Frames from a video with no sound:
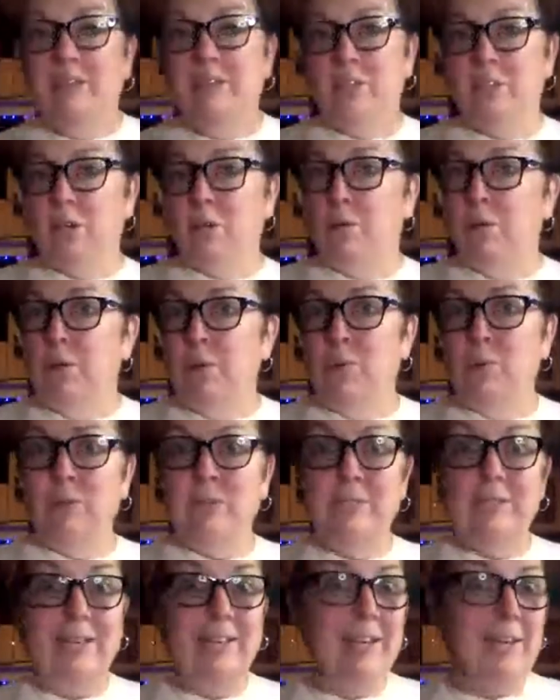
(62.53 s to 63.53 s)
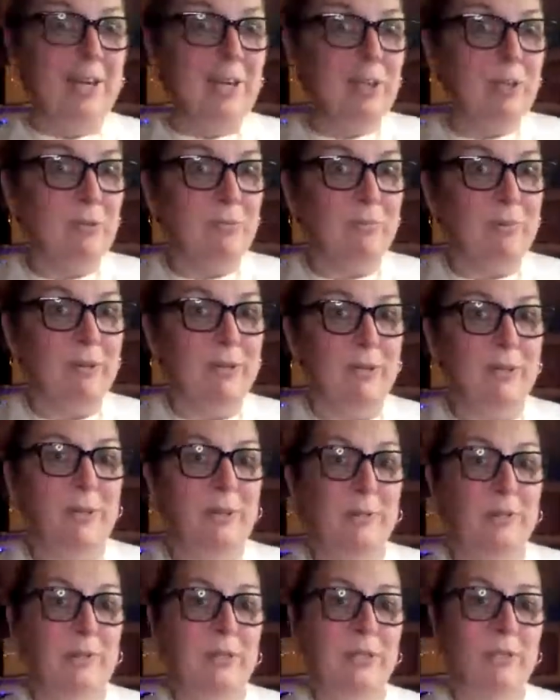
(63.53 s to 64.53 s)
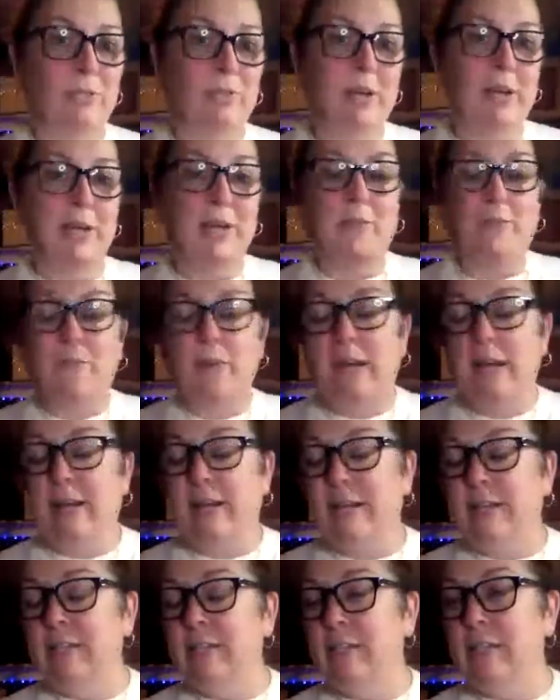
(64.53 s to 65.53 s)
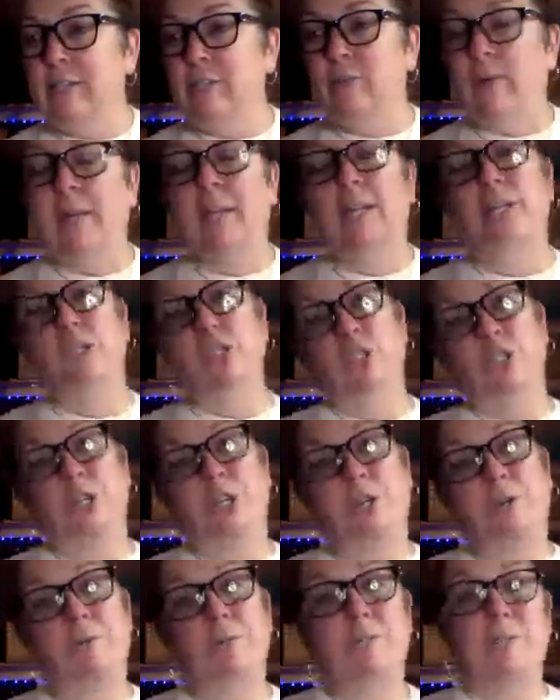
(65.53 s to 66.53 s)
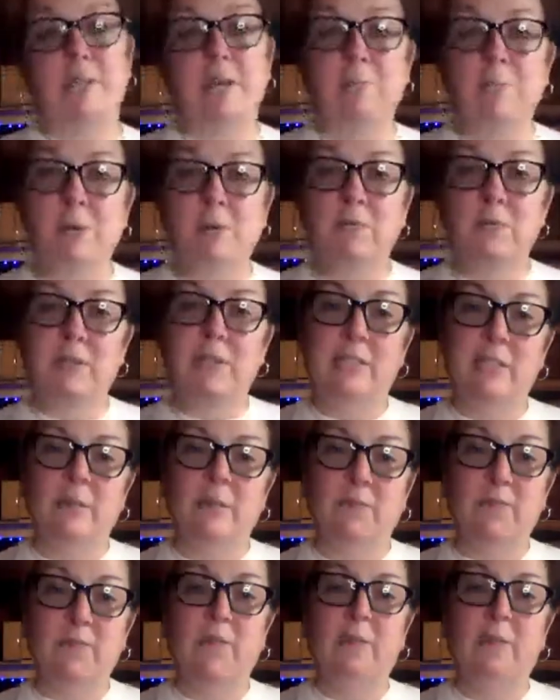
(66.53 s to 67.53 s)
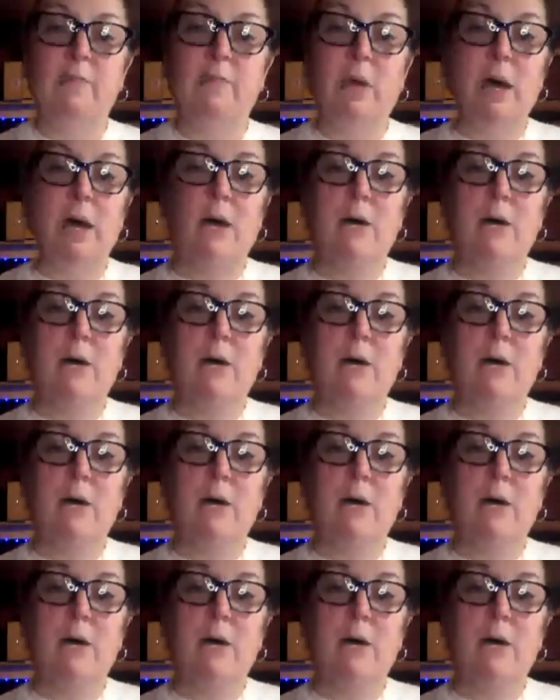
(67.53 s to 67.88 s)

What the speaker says: So we're digging through and trying to find so I can show some of the different